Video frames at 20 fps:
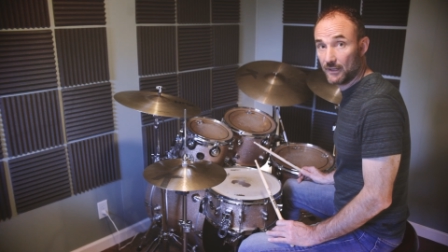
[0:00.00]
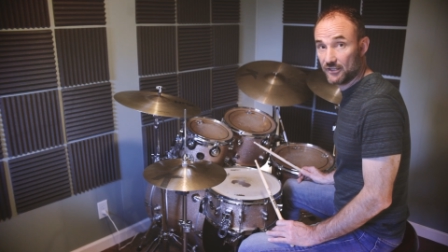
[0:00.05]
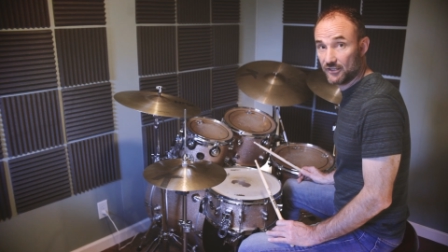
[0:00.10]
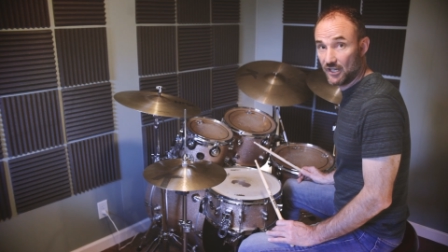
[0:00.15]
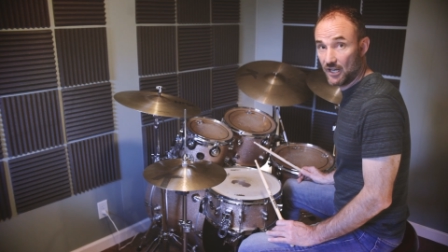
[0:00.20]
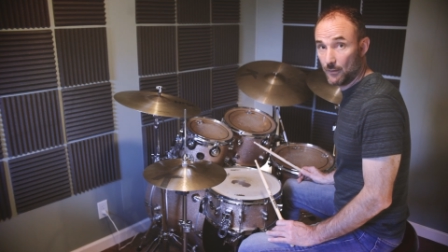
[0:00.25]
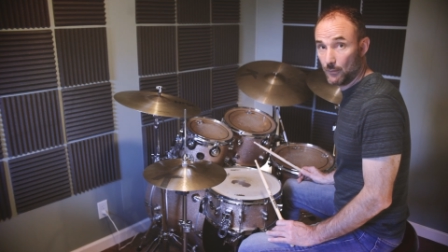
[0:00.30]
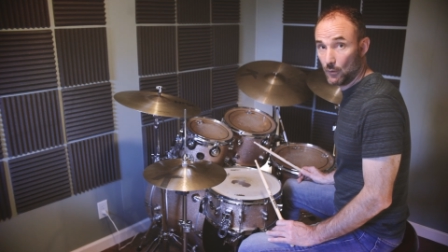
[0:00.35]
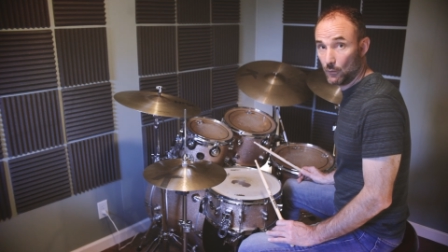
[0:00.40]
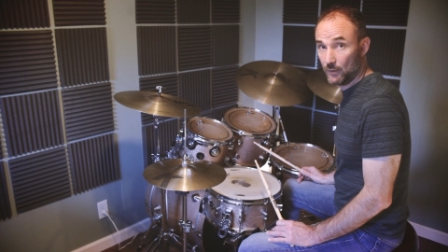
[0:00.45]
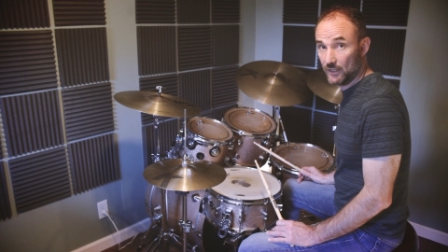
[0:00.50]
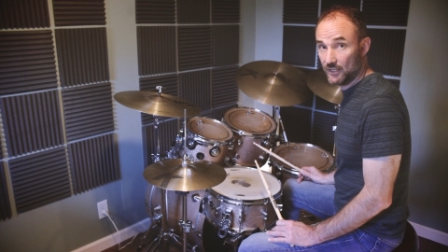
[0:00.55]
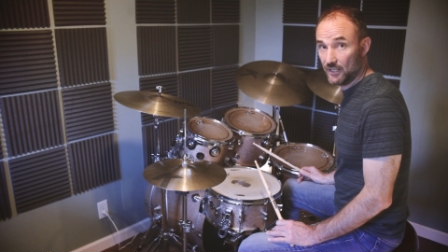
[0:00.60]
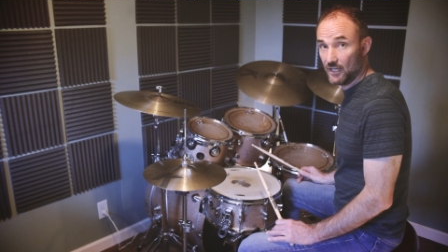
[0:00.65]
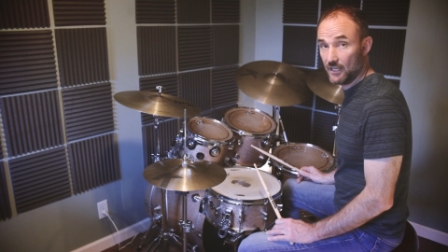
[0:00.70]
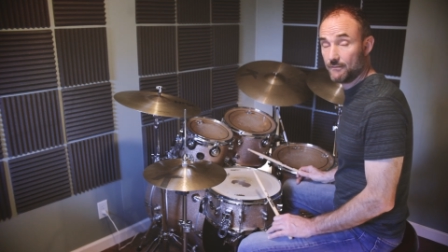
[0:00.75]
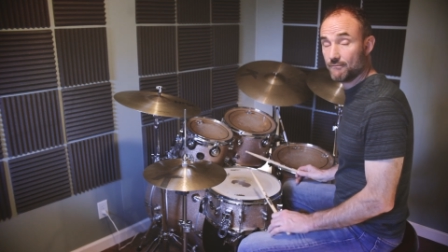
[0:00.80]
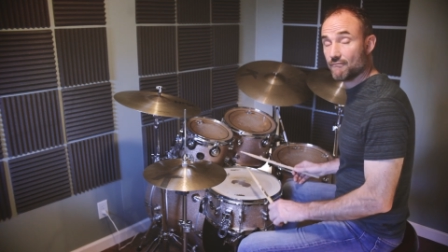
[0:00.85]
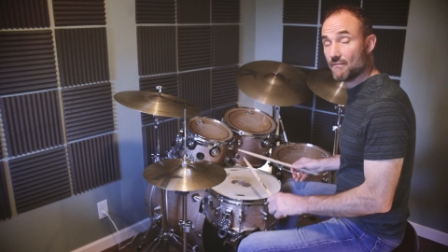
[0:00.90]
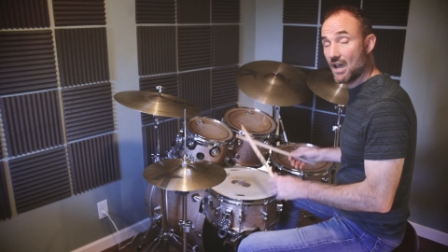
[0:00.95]
example we
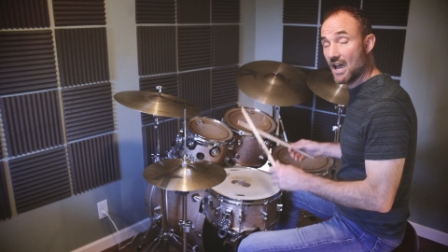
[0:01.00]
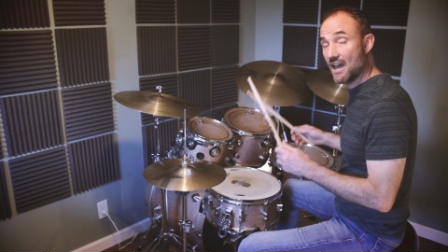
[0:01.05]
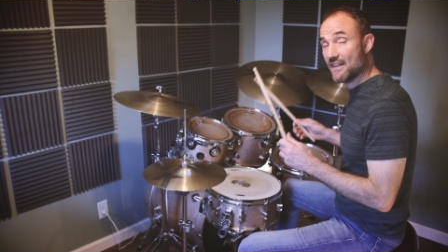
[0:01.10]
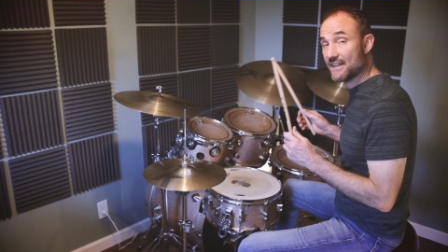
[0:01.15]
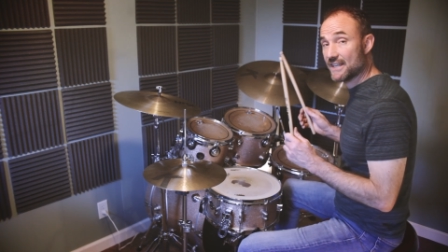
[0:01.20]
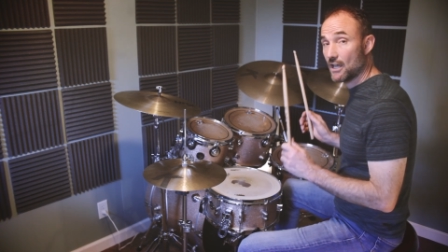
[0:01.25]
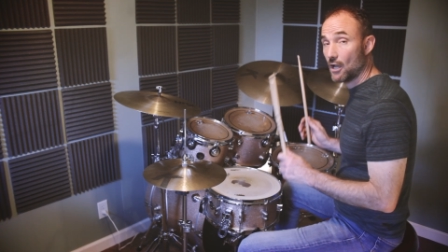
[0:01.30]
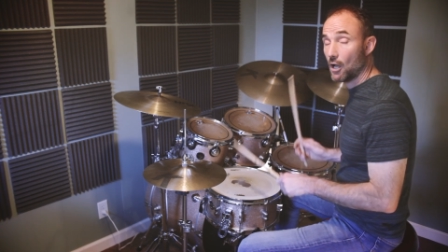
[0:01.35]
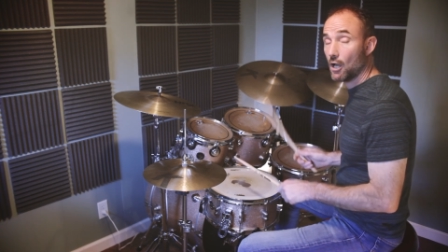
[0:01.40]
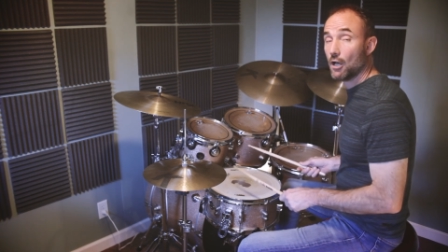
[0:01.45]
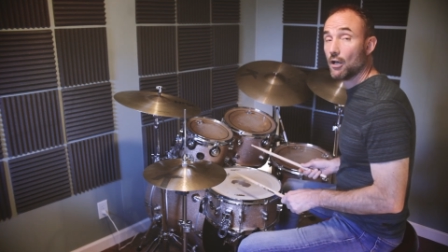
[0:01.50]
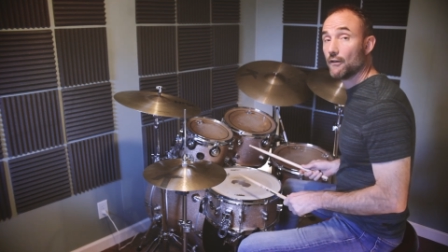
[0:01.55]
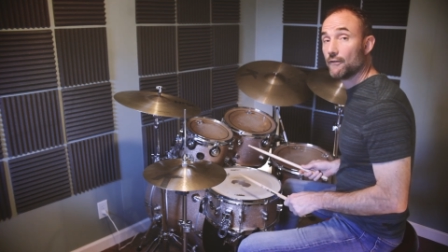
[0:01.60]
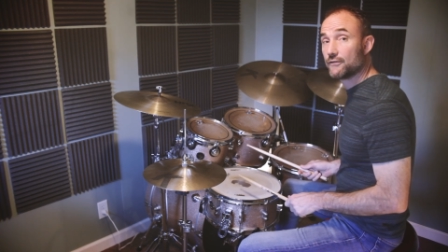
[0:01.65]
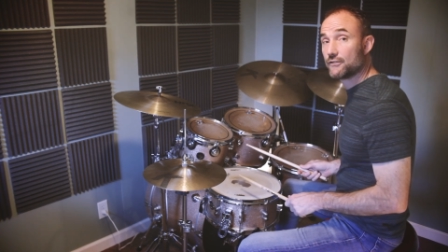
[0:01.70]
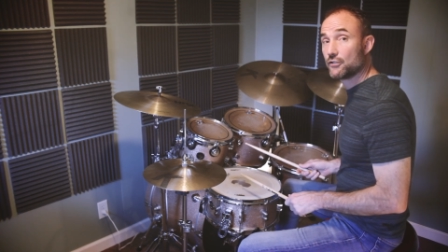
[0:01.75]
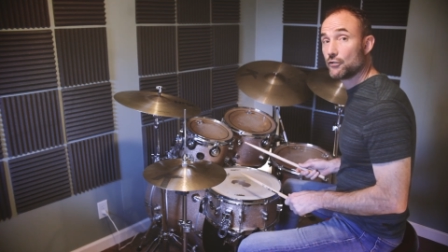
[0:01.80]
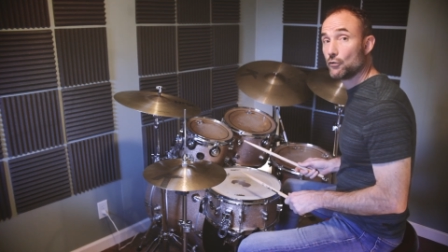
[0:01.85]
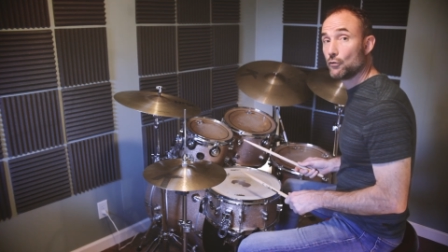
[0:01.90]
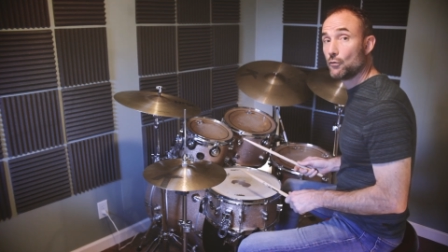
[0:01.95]
did on the of
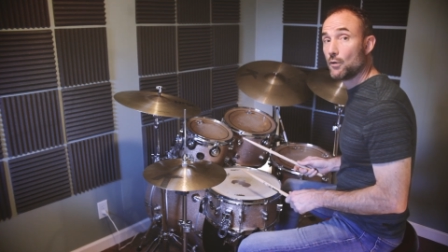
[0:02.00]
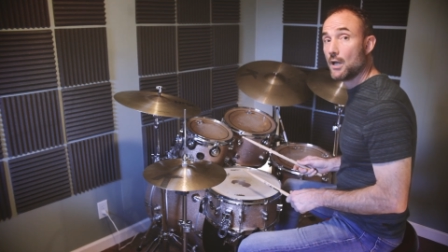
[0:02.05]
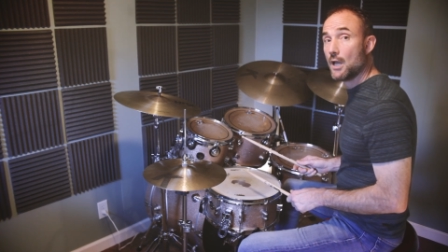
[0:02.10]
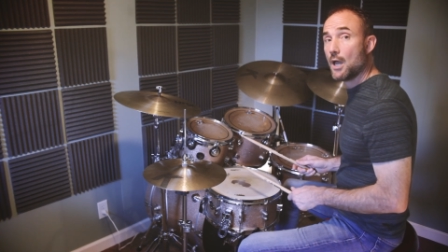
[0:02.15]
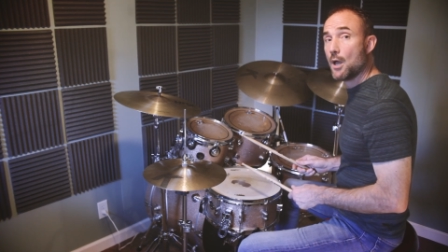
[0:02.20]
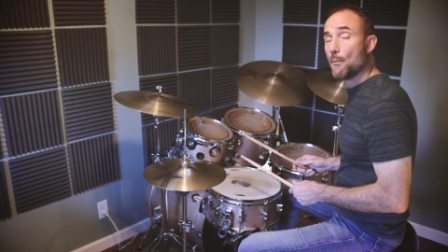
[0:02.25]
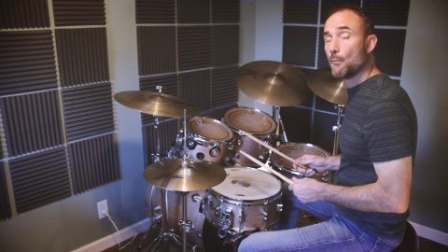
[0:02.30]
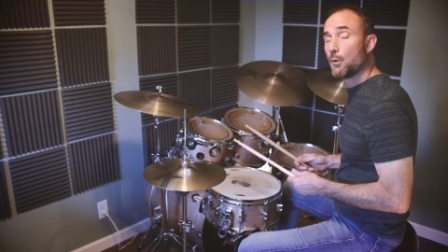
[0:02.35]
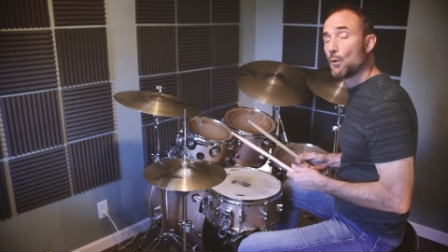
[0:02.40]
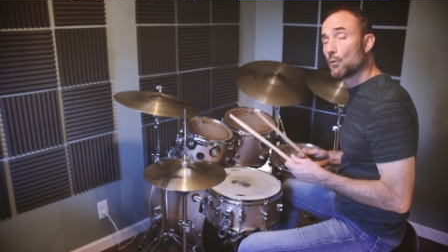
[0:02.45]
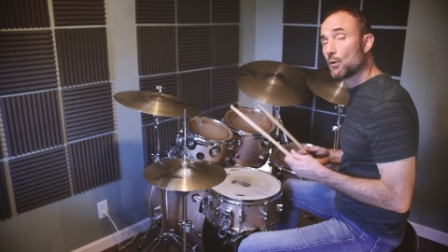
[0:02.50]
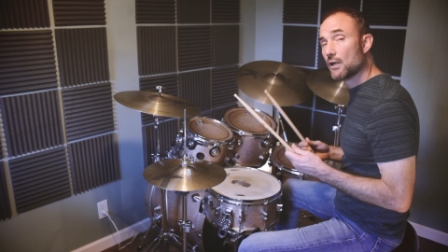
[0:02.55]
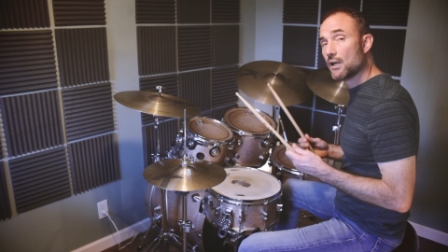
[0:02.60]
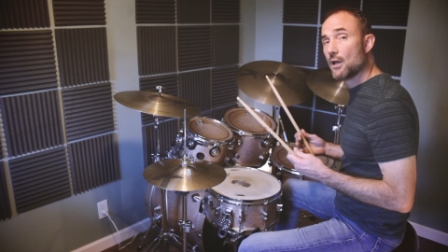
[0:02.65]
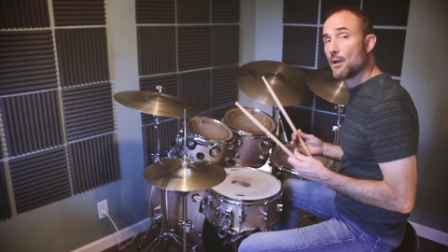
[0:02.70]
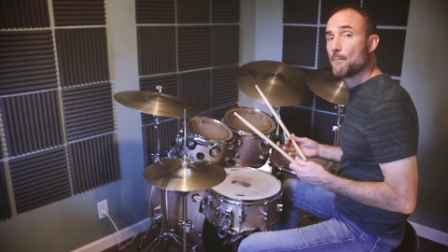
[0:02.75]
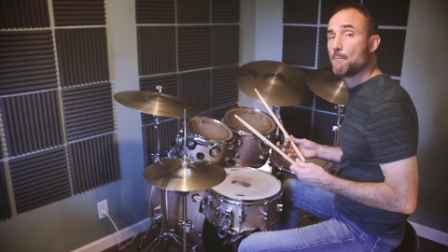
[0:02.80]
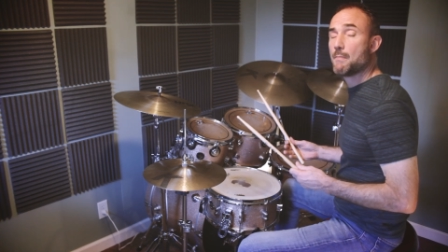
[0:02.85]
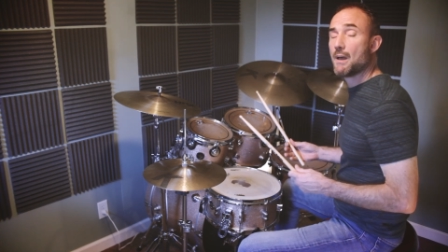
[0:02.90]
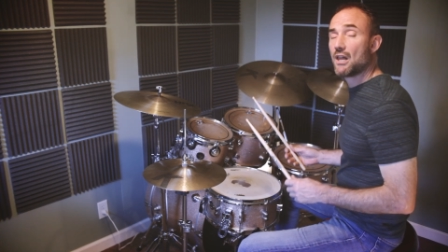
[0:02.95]
2, but we're going
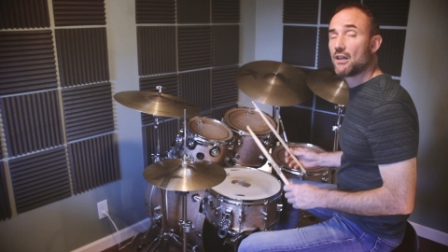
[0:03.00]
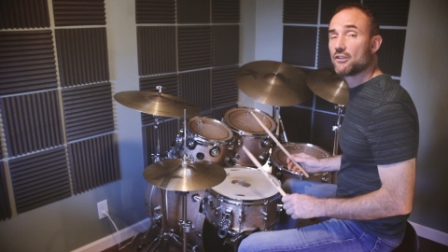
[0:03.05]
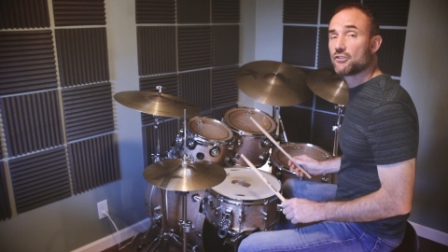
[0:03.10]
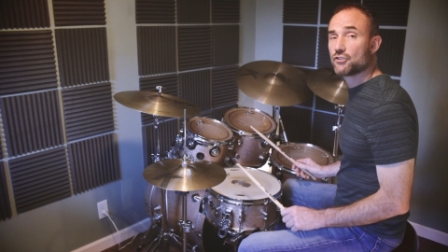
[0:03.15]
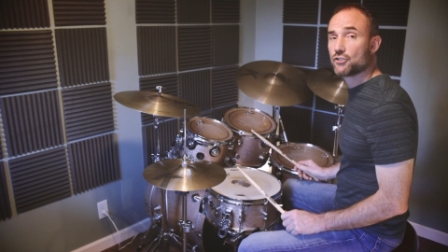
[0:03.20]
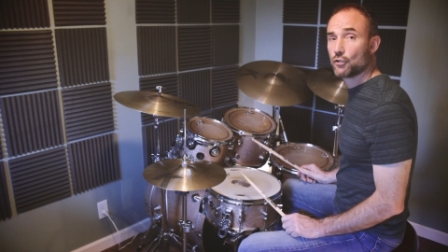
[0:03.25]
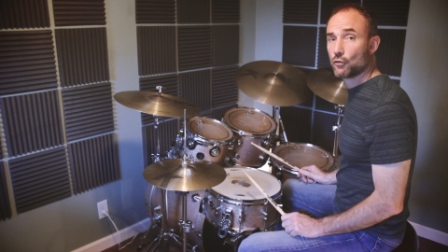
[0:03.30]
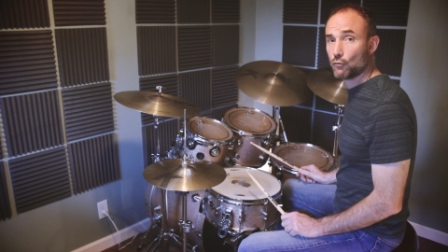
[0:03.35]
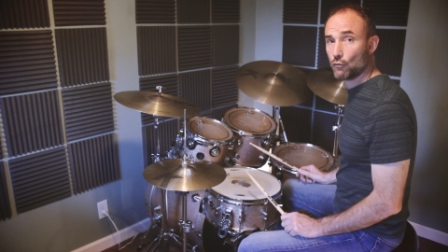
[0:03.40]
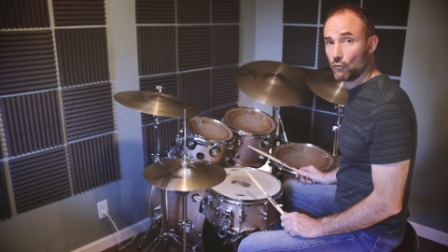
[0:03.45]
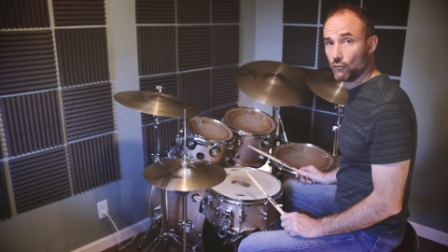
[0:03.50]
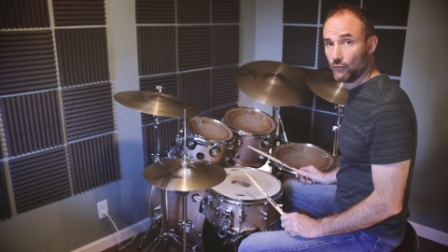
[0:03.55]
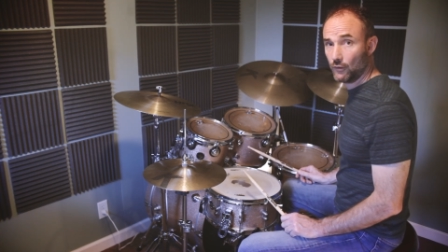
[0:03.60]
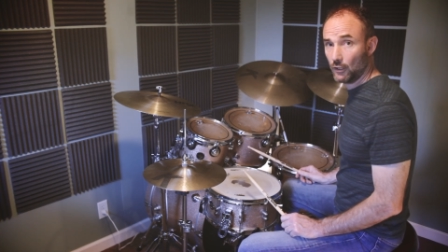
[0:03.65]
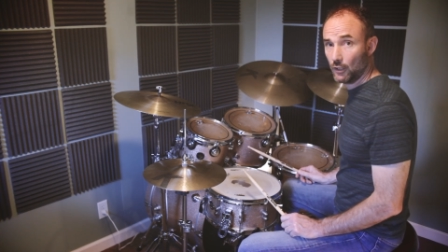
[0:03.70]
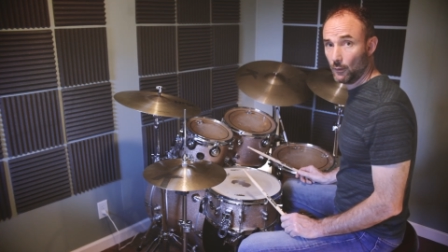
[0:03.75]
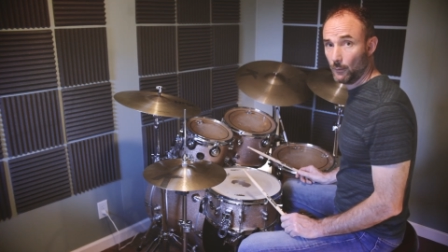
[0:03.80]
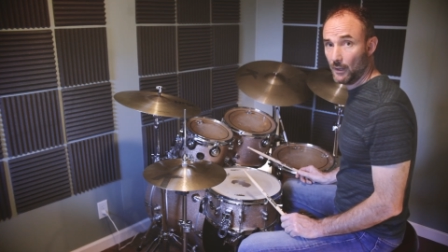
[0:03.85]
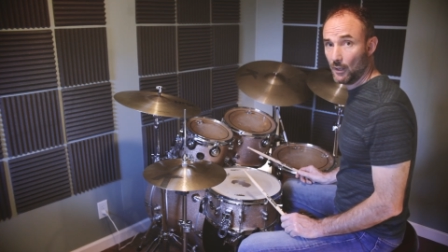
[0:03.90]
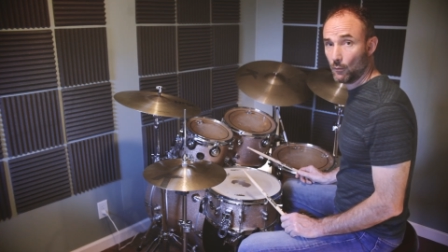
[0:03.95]
to embellish the groove a
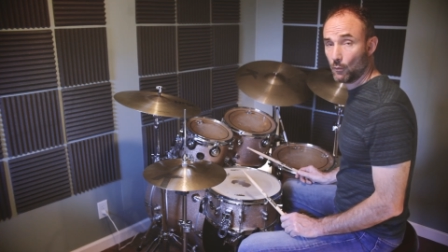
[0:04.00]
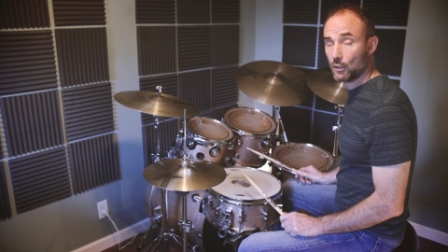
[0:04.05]
little bit.